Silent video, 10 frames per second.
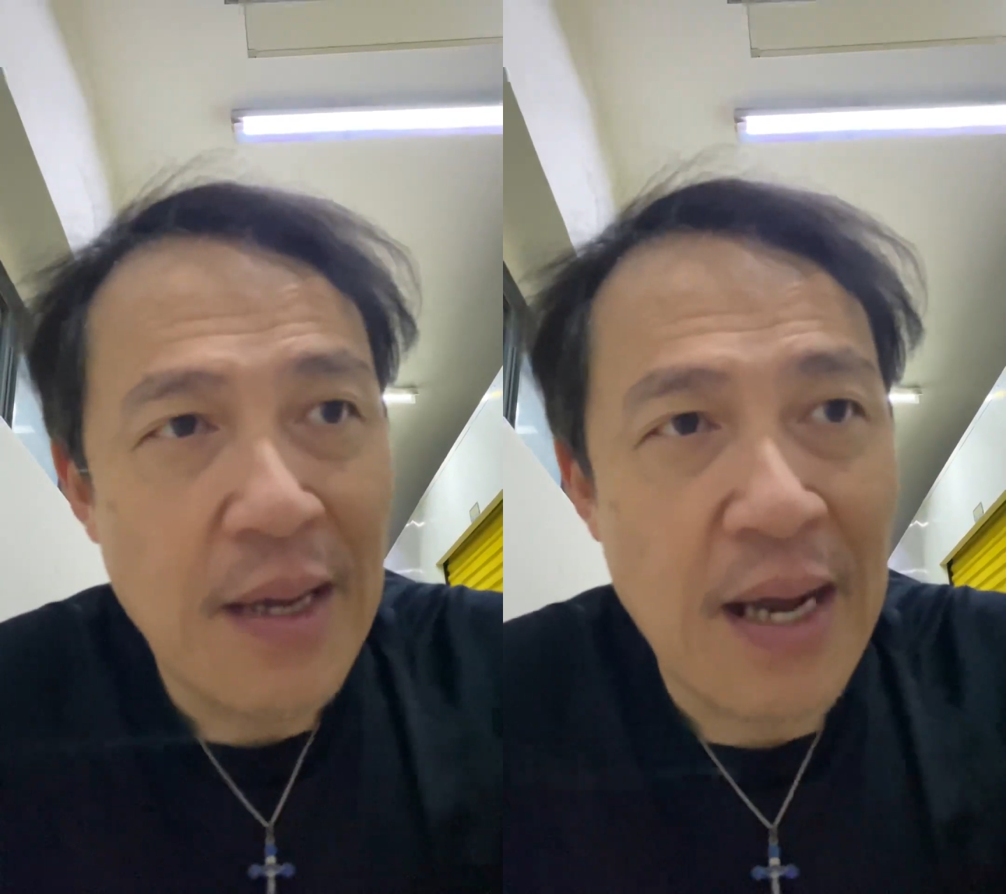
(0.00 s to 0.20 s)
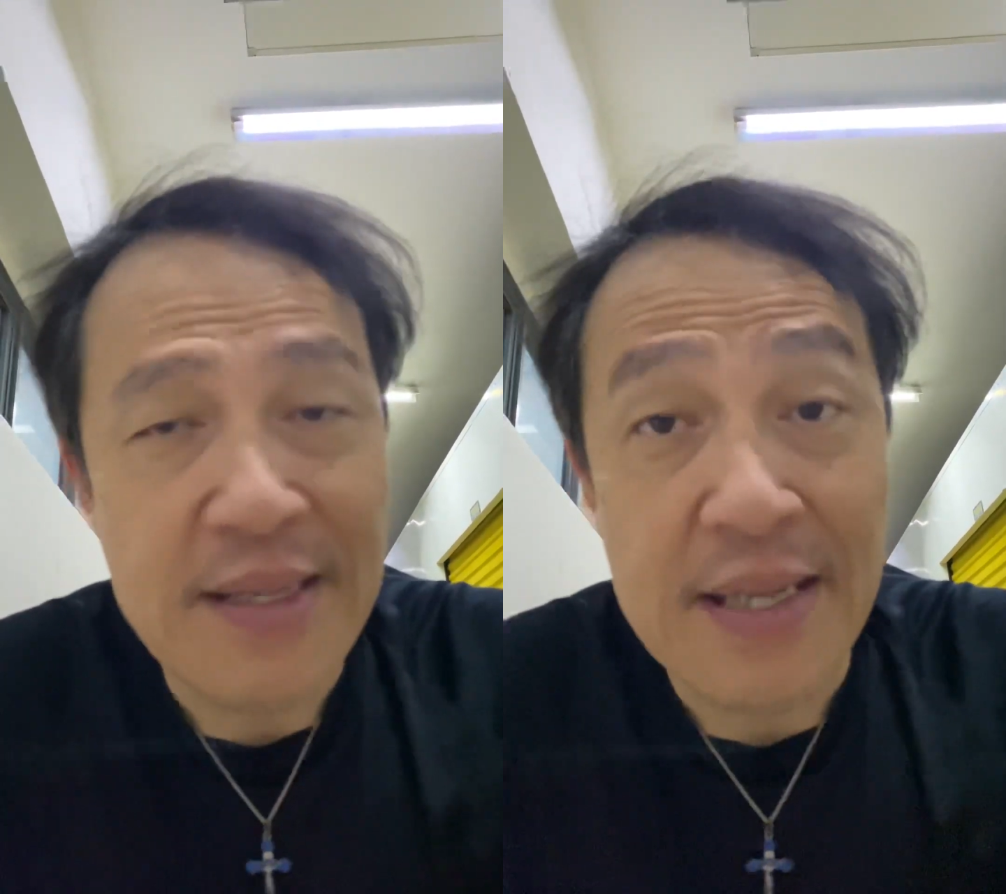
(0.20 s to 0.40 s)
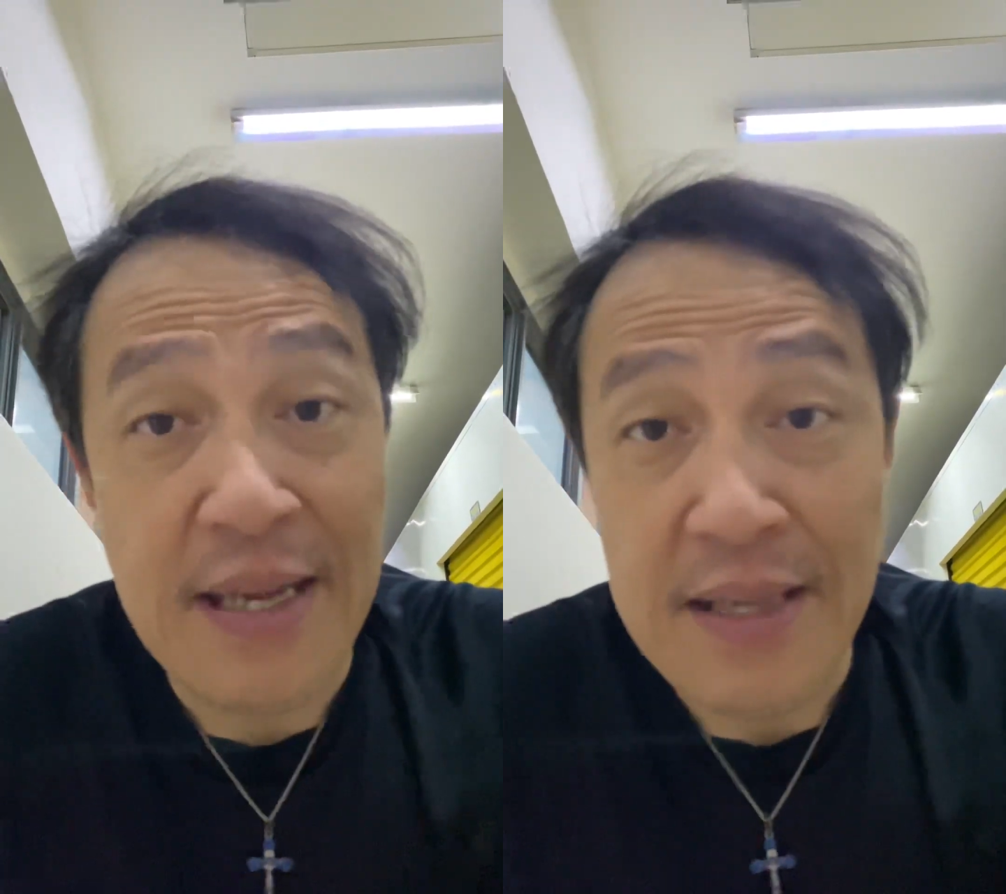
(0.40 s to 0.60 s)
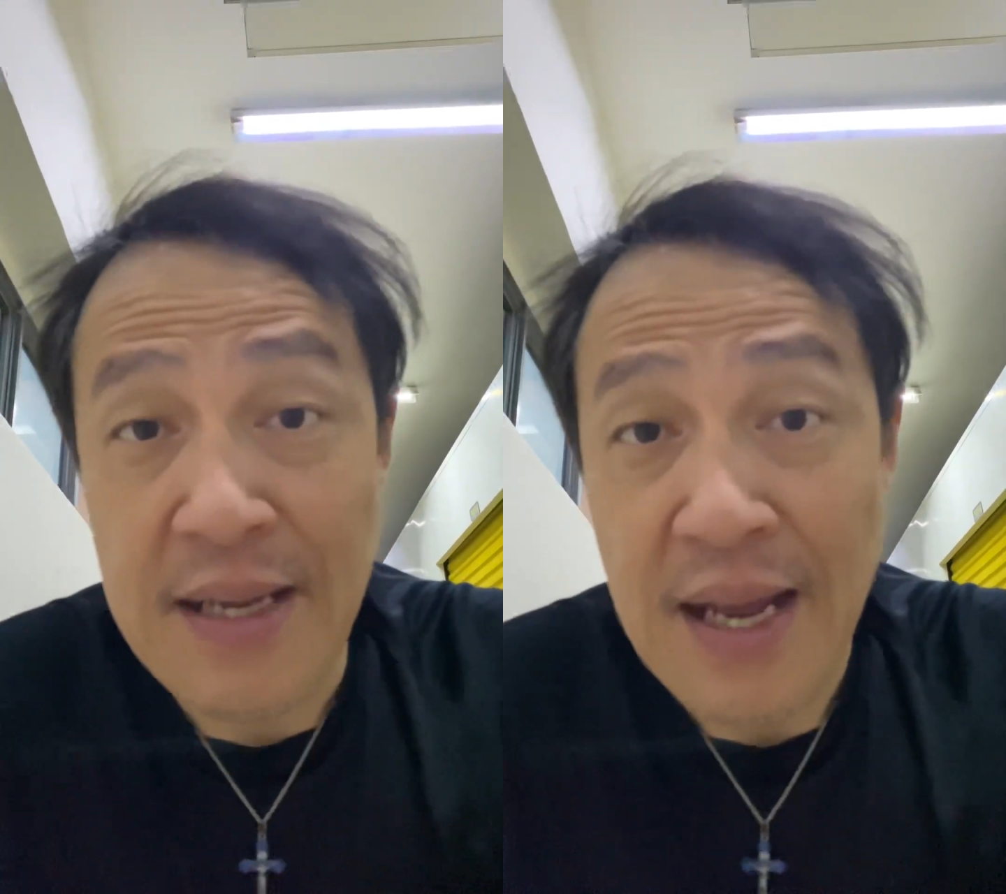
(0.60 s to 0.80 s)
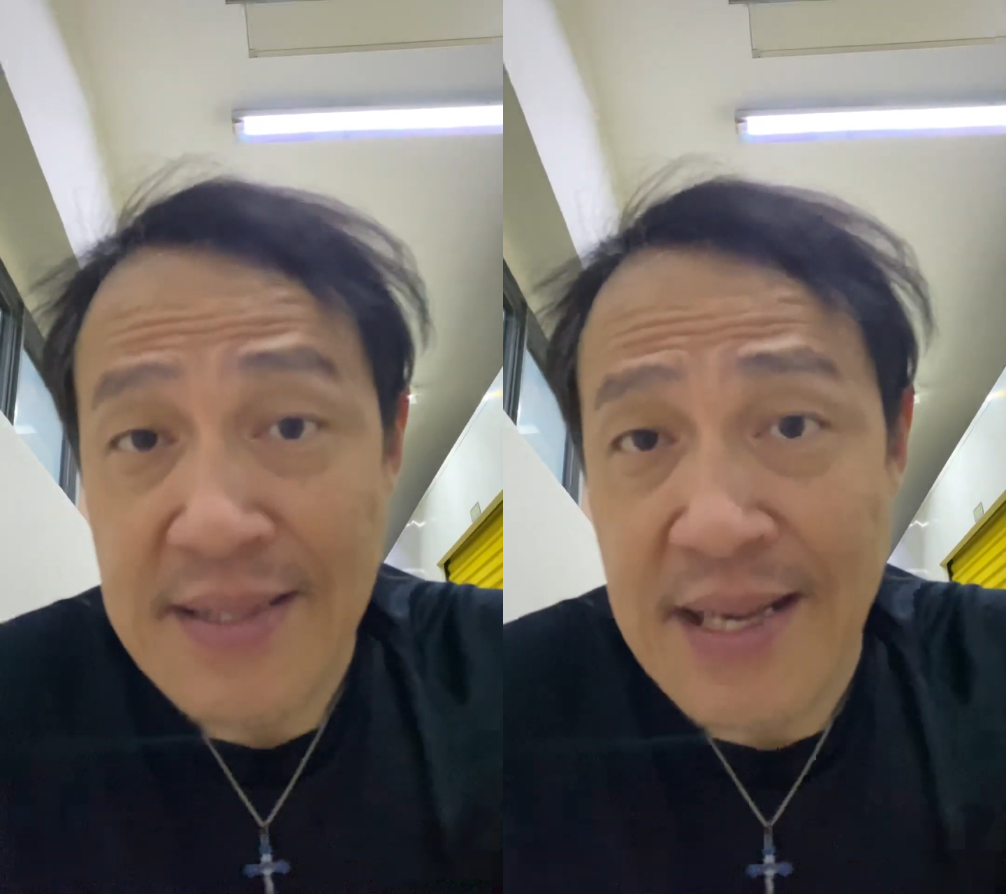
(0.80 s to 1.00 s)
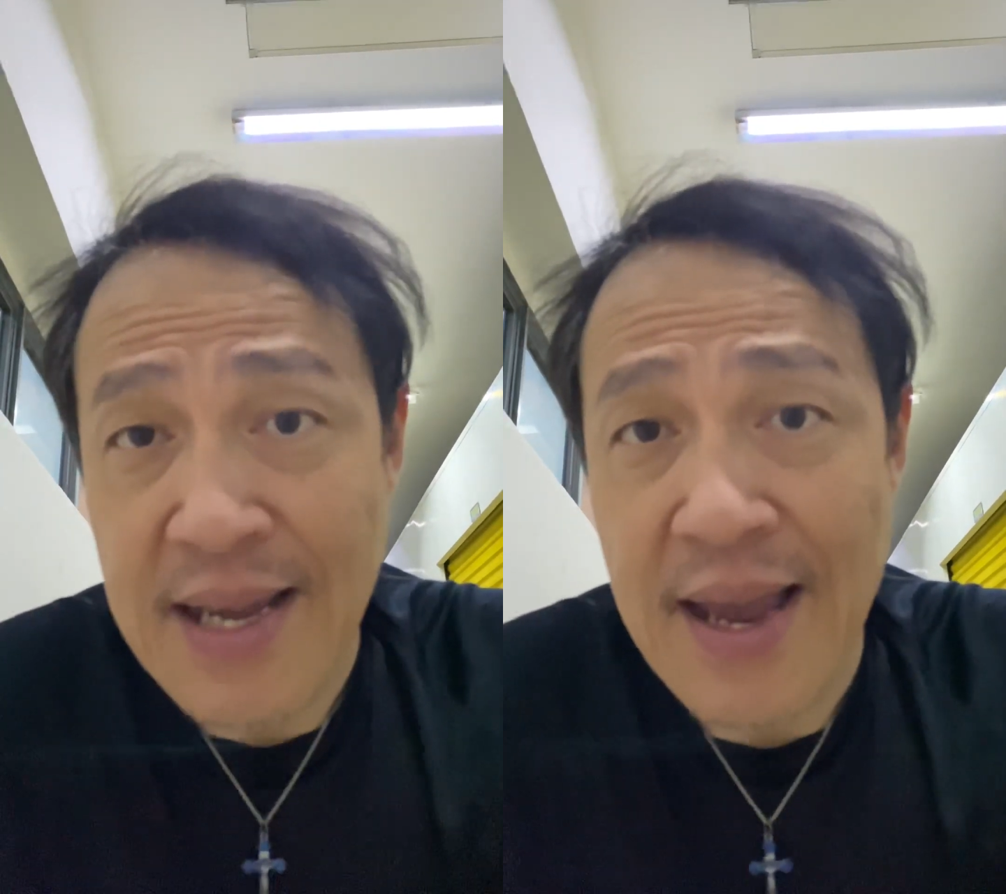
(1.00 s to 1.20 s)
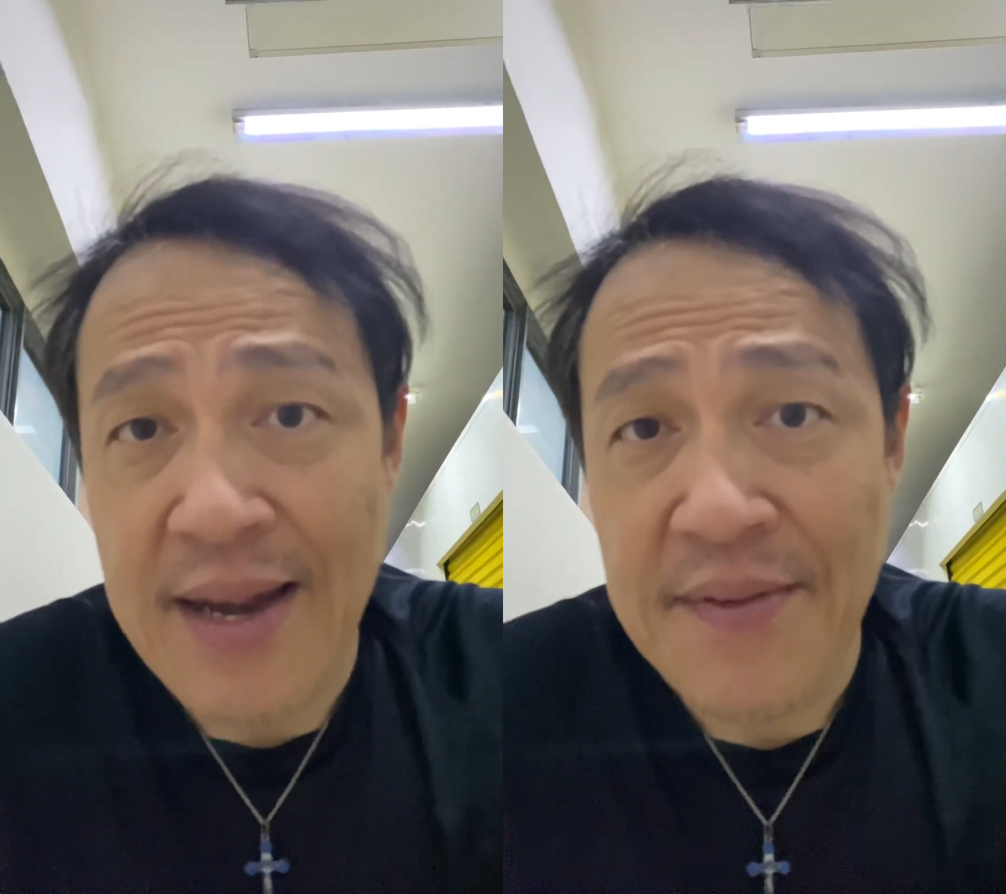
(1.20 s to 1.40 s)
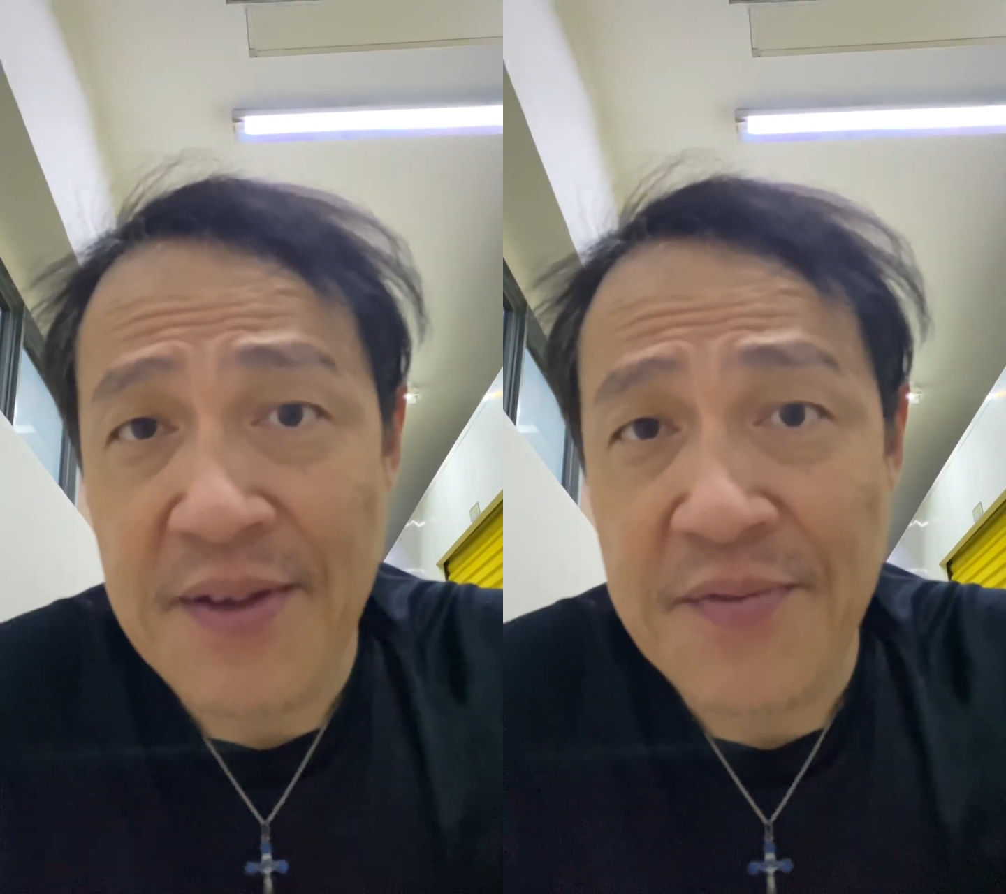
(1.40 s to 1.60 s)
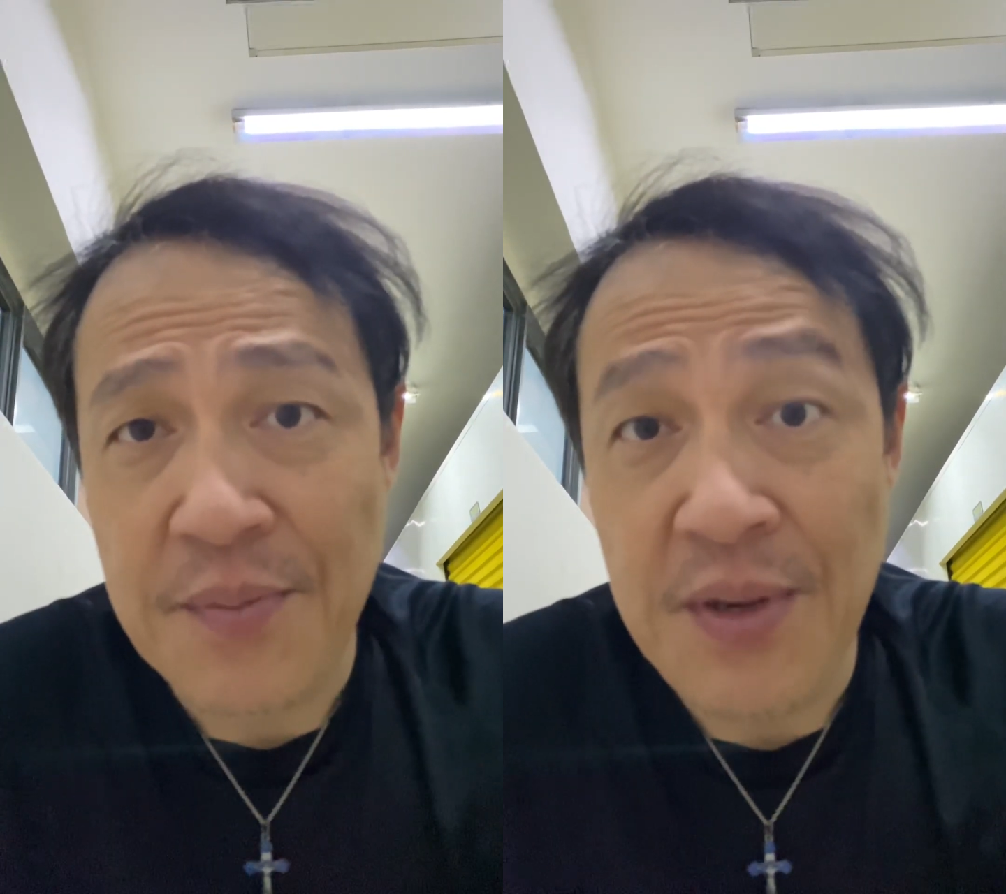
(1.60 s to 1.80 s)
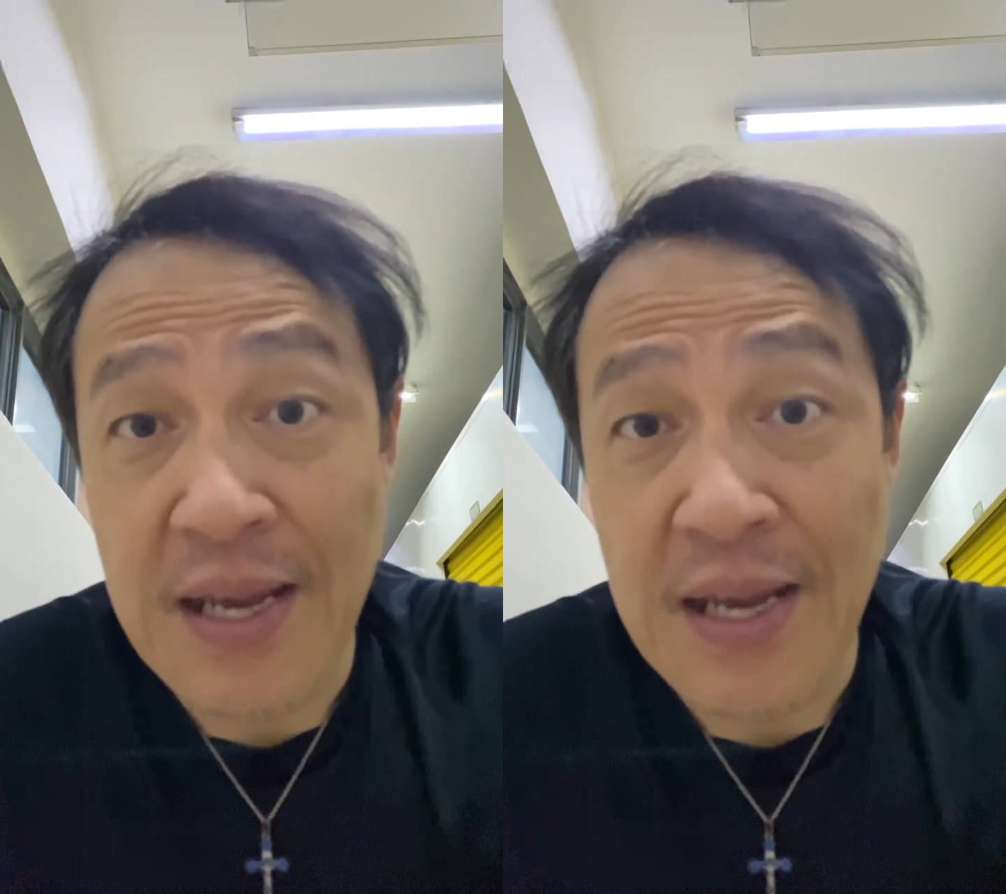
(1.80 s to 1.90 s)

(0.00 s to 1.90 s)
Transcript: And I said, did I take anything from you?